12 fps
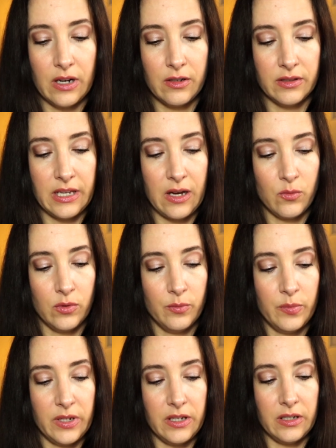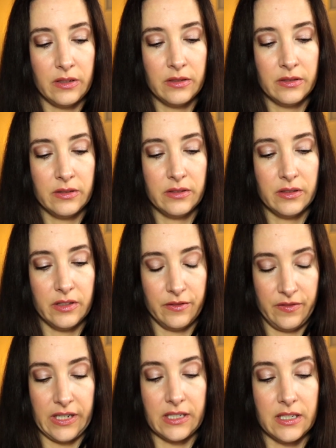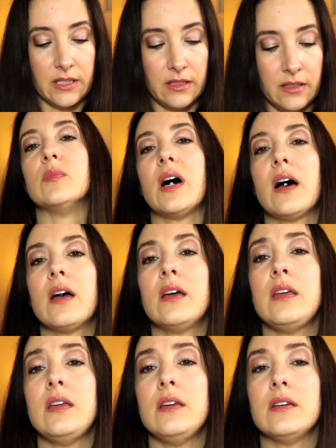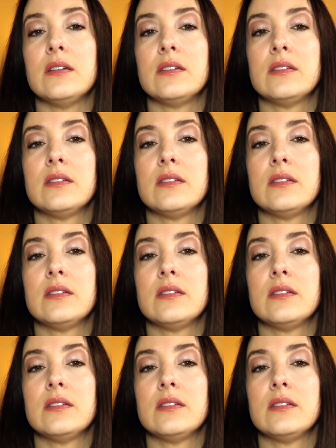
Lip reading: how that will be affected. I